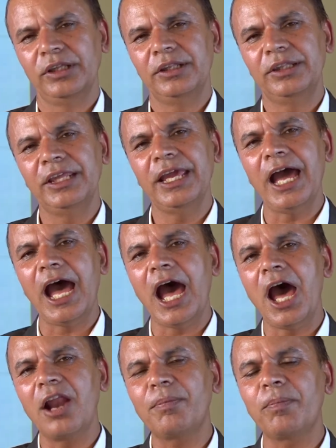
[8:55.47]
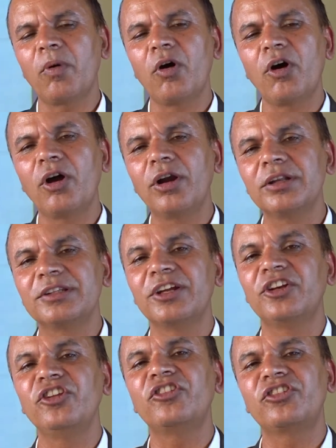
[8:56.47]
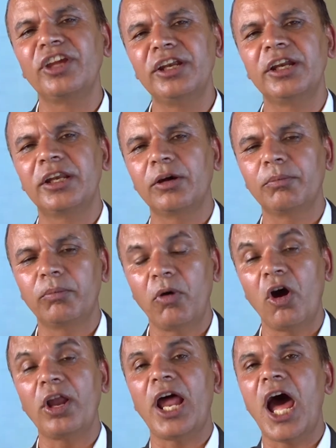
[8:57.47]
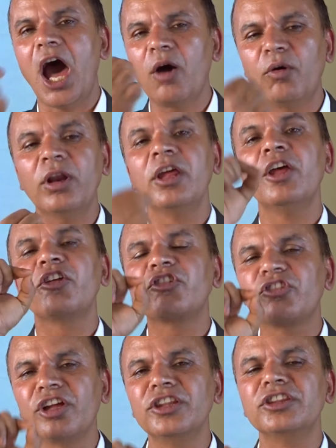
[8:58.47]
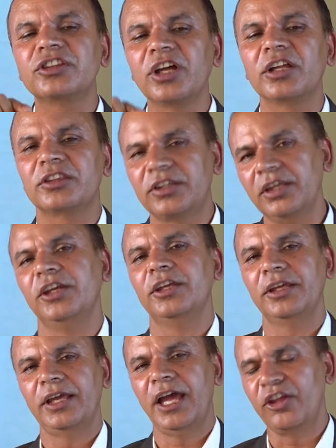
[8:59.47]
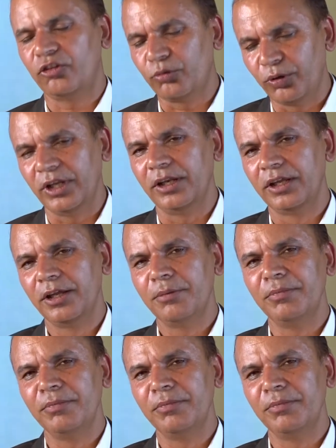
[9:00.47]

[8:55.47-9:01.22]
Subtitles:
They are for the descendant, for our santati as well.